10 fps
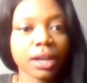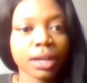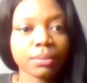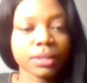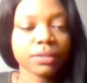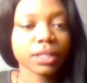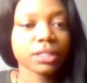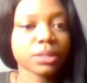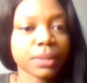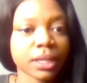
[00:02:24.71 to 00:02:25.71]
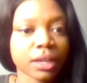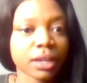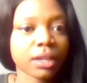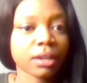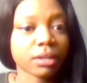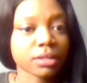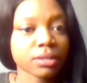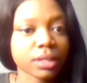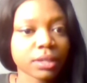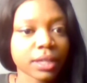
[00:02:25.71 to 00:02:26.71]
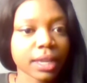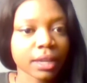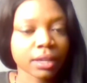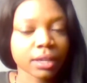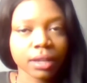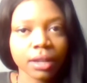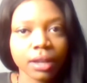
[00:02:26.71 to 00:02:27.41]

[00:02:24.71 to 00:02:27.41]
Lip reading: living in Jamaica and also here in Canada.